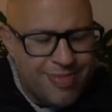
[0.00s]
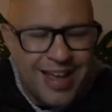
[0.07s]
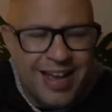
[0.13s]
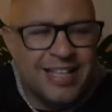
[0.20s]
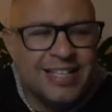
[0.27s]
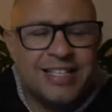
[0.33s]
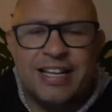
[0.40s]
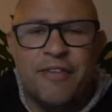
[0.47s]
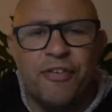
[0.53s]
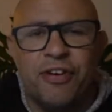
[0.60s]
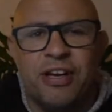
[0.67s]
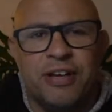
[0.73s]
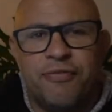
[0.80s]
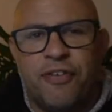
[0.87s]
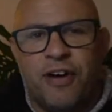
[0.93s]
it's
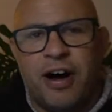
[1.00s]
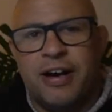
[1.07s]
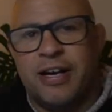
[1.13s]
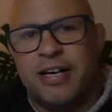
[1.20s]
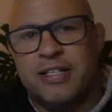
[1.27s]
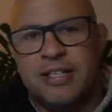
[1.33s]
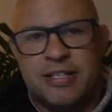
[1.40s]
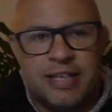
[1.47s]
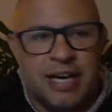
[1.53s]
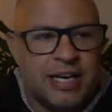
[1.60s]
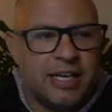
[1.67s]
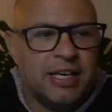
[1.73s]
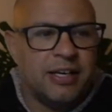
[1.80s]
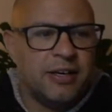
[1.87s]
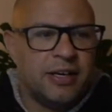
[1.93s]
definitely fun and
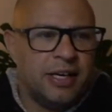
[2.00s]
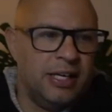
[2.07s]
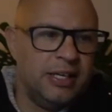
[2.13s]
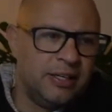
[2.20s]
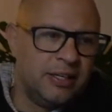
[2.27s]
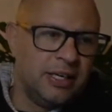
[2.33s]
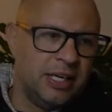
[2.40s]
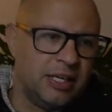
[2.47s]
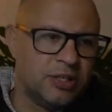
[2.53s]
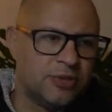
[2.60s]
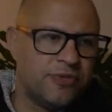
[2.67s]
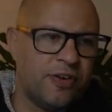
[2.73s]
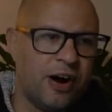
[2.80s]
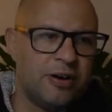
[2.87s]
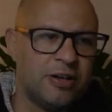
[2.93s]
entertaining in as
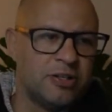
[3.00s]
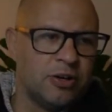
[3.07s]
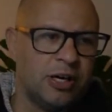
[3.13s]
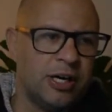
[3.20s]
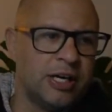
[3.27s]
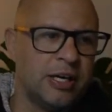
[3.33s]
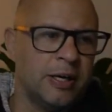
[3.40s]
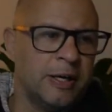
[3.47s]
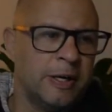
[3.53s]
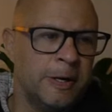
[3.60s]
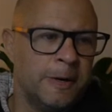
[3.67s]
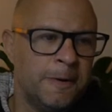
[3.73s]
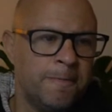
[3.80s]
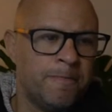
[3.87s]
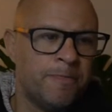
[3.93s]
far as like
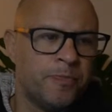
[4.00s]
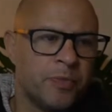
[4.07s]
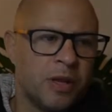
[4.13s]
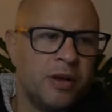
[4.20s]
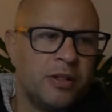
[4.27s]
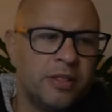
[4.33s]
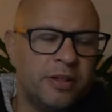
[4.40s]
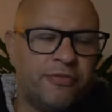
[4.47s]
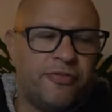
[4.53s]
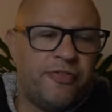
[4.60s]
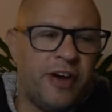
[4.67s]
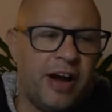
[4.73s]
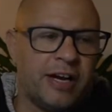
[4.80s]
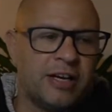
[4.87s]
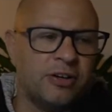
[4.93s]
the
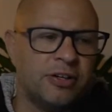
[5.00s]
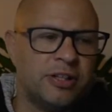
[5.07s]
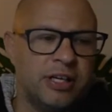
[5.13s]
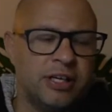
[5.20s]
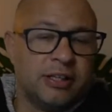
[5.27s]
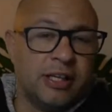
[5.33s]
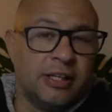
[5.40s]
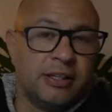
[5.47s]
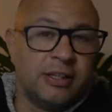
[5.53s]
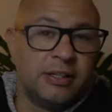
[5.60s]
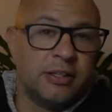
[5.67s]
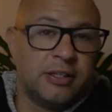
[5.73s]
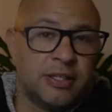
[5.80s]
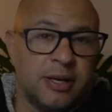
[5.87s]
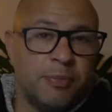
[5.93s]
fact I think that
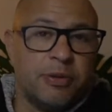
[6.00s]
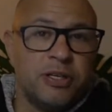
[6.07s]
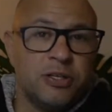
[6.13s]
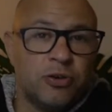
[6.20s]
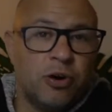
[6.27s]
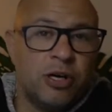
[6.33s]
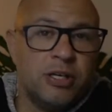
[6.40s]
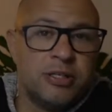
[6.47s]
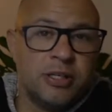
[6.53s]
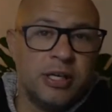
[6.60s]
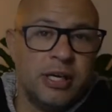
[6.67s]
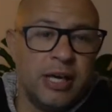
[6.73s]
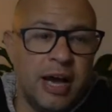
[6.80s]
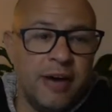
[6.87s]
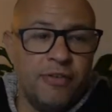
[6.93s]
some of these guys
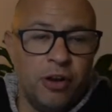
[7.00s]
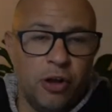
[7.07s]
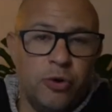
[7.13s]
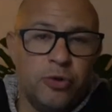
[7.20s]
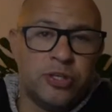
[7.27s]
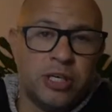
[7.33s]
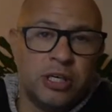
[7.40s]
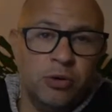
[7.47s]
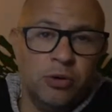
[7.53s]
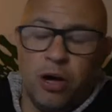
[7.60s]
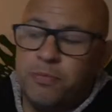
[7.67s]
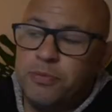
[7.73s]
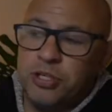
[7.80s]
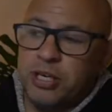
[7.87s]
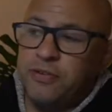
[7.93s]
have low skill. I'm
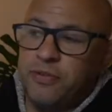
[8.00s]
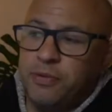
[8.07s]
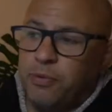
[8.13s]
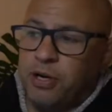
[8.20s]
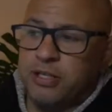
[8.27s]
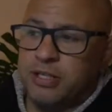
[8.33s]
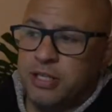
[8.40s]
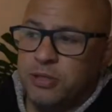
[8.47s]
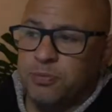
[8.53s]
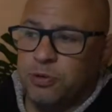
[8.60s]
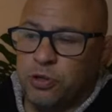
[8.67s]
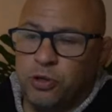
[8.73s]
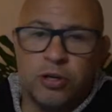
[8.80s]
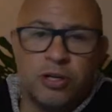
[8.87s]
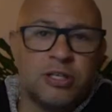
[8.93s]
just giving my assessment,
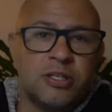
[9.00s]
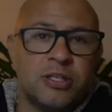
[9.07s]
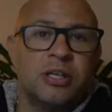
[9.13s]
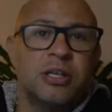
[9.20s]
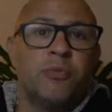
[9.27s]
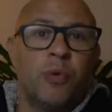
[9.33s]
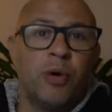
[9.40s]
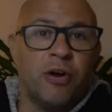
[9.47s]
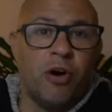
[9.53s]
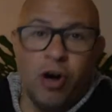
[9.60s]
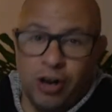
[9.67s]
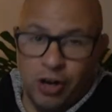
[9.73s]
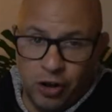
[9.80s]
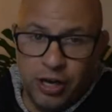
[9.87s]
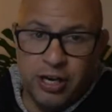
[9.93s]
not necessarily whether I
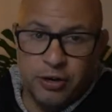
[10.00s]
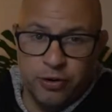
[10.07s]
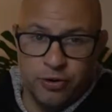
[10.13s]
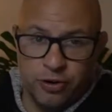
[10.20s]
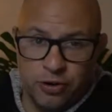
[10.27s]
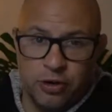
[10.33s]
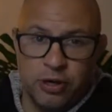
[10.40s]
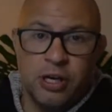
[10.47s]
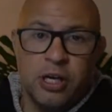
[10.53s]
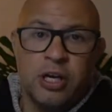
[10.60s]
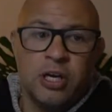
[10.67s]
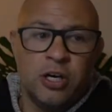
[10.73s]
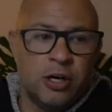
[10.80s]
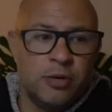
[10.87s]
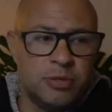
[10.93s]
like it or not.
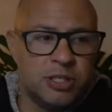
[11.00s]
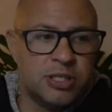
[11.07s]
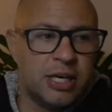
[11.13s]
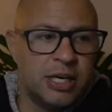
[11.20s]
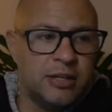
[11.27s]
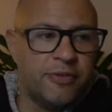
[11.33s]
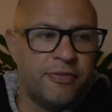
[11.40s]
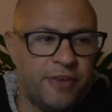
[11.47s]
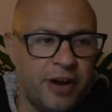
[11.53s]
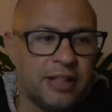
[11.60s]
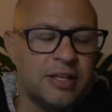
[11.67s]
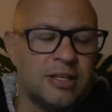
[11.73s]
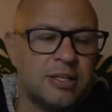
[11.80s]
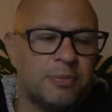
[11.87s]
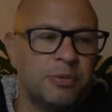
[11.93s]
I'm just saying the fact that
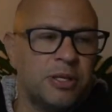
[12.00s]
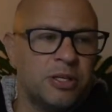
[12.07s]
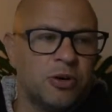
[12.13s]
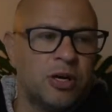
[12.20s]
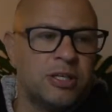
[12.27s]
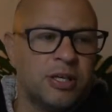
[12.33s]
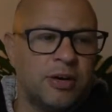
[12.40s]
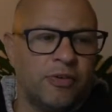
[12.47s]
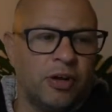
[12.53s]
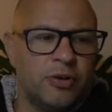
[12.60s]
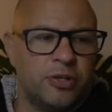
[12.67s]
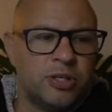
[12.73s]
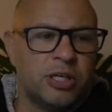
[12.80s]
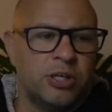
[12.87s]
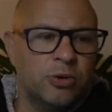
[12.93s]
some of these guys have low
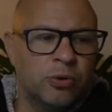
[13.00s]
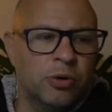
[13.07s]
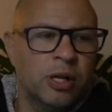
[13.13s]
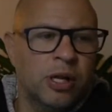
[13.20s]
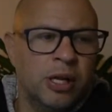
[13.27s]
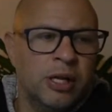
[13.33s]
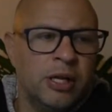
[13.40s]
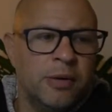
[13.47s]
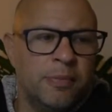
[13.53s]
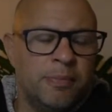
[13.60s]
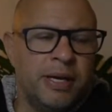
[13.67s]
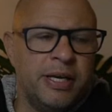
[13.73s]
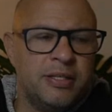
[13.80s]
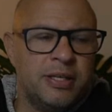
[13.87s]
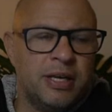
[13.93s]
skill
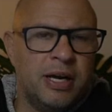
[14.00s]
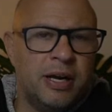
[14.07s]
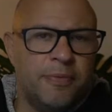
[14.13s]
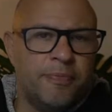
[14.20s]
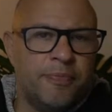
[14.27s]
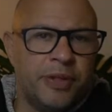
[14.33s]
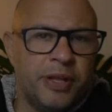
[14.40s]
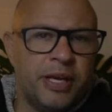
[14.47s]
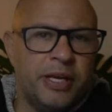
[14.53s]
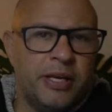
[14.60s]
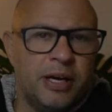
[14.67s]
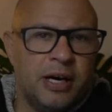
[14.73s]
means that it